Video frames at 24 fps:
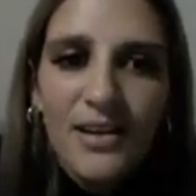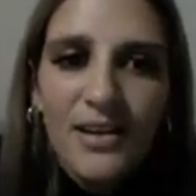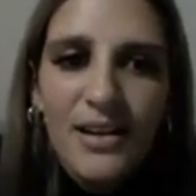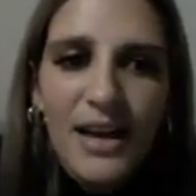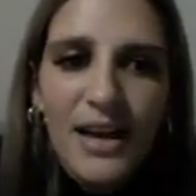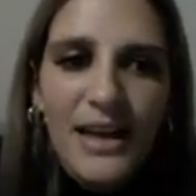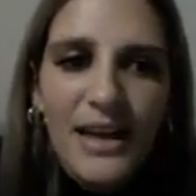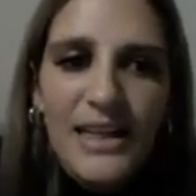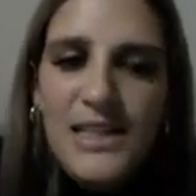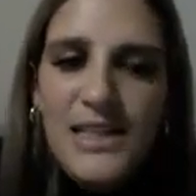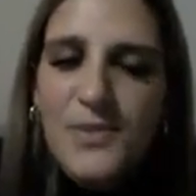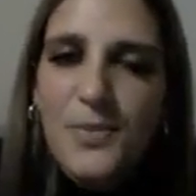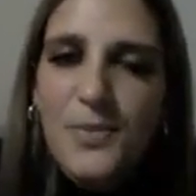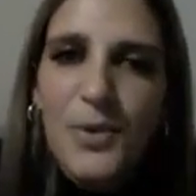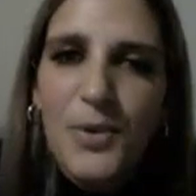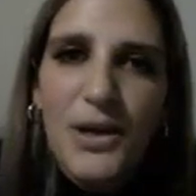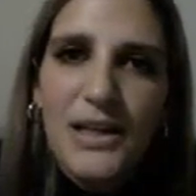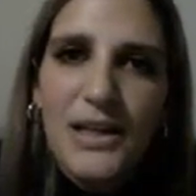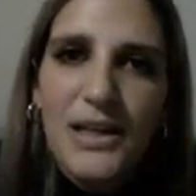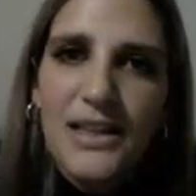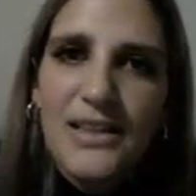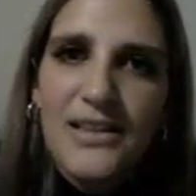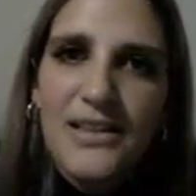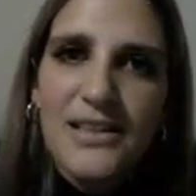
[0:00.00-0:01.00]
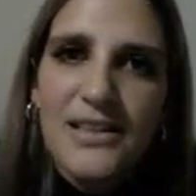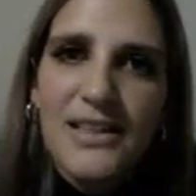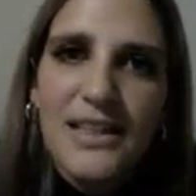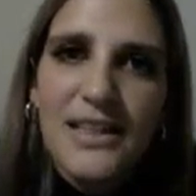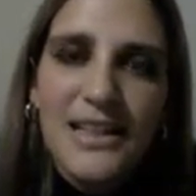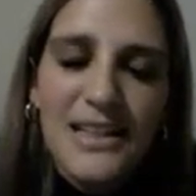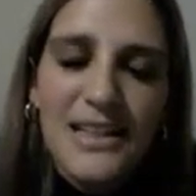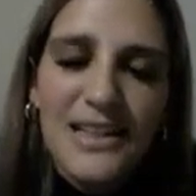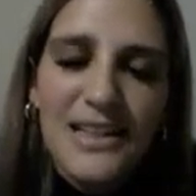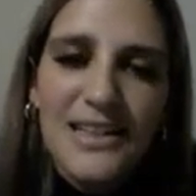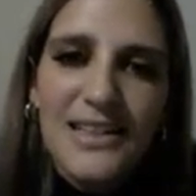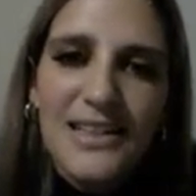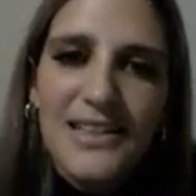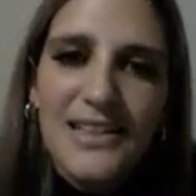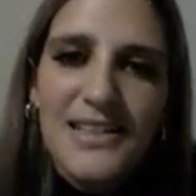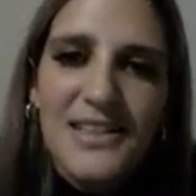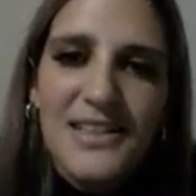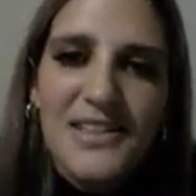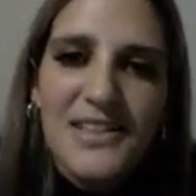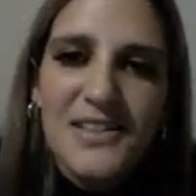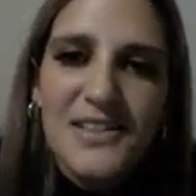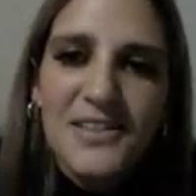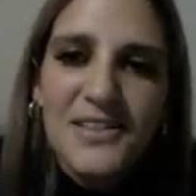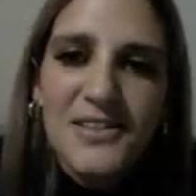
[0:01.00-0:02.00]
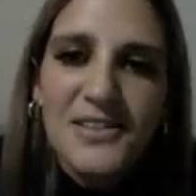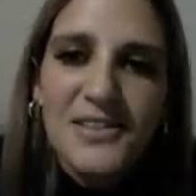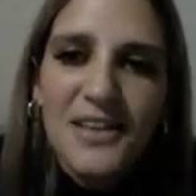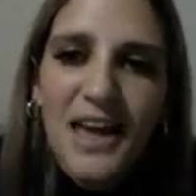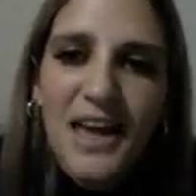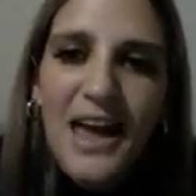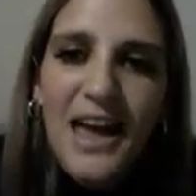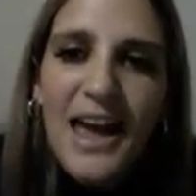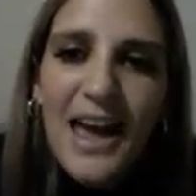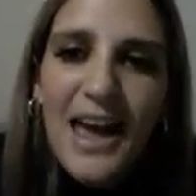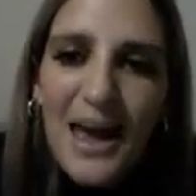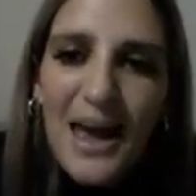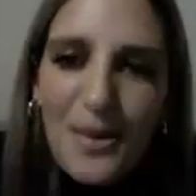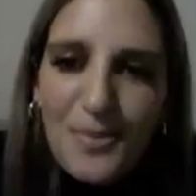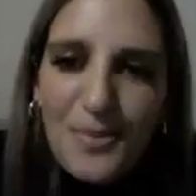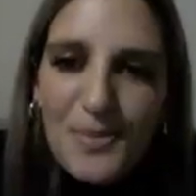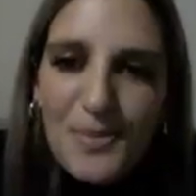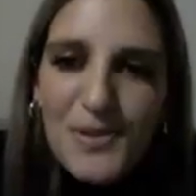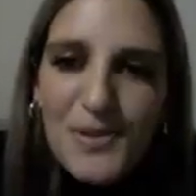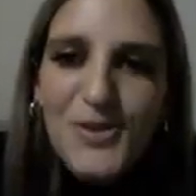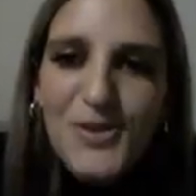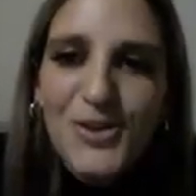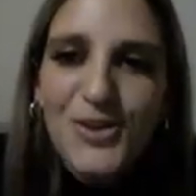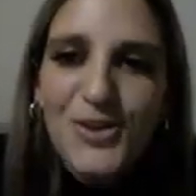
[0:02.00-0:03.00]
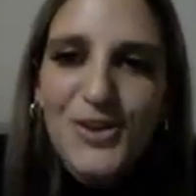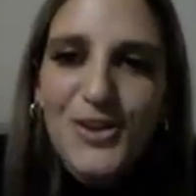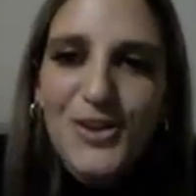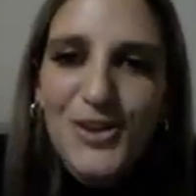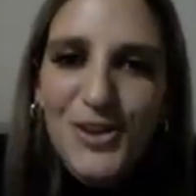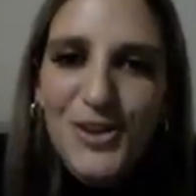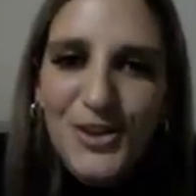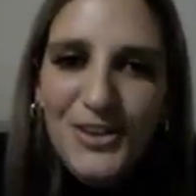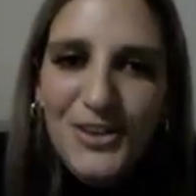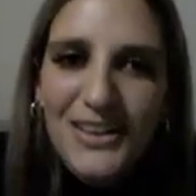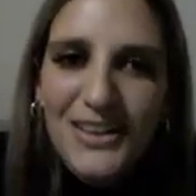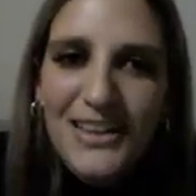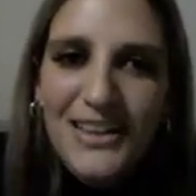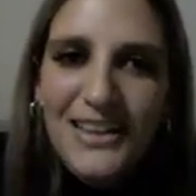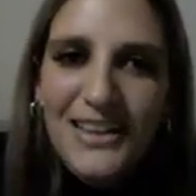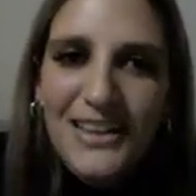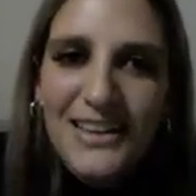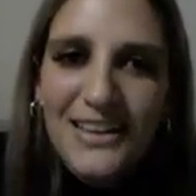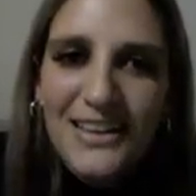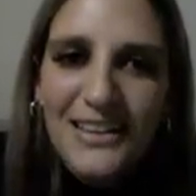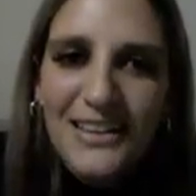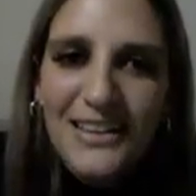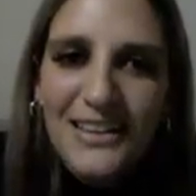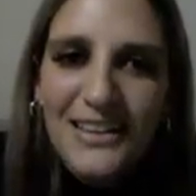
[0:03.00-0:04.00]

and he's brilliant. He is absolutely